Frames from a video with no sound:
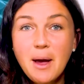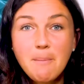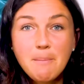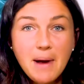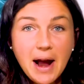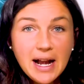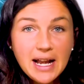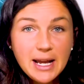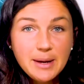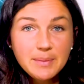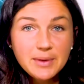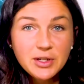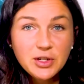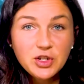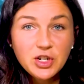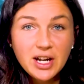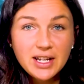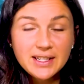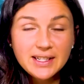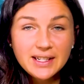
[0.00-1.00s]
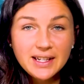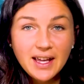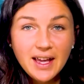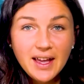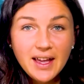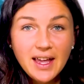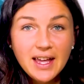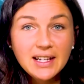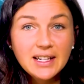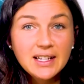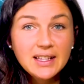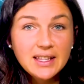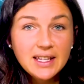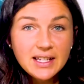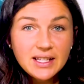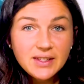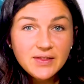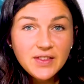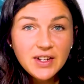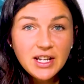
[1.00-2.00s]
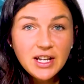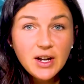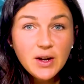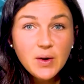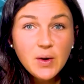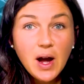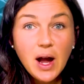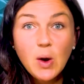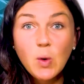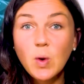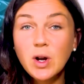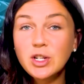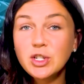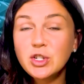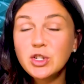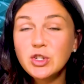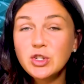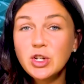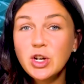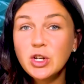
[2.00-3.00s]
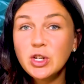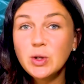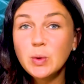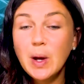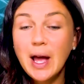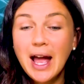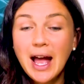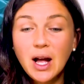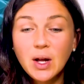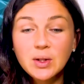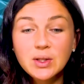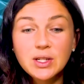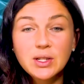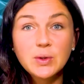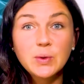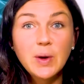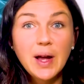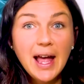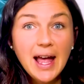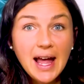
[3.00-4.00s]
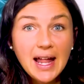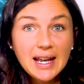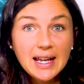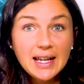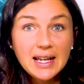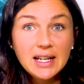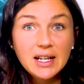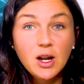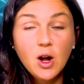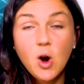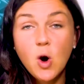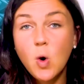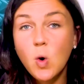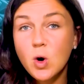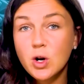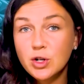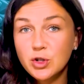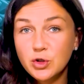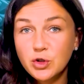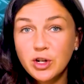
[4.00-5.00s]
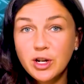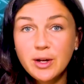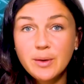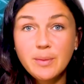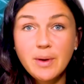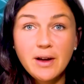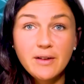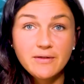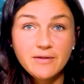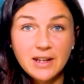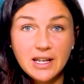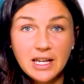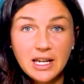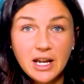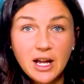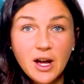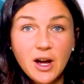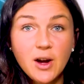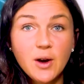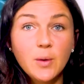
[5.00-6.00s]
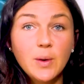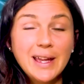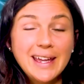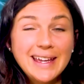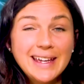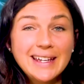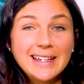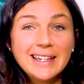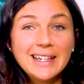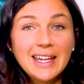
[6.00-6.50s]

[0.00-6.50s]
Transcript: My name is Jessica and in this video I want to show you how to edit or trim a video in